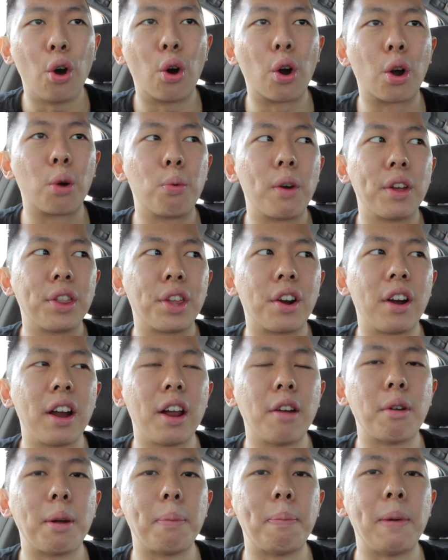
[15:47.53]
or whether
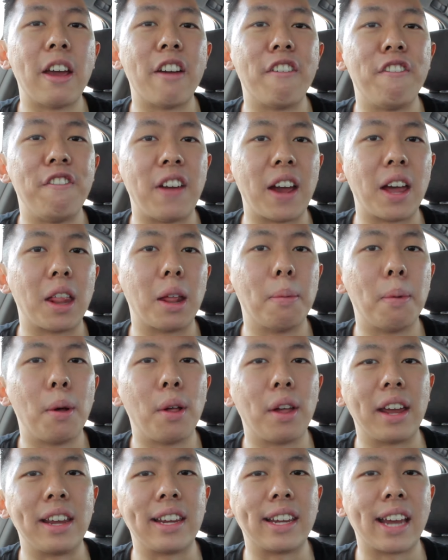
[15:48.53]
it would be
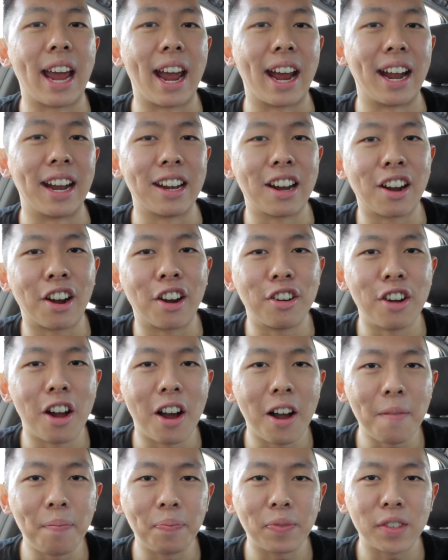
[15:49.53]
available in Canada or
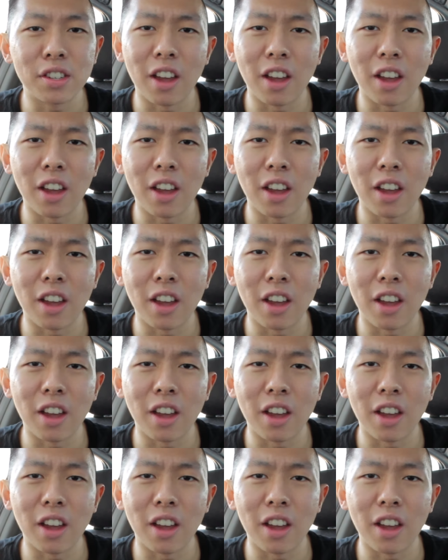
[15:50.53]
not.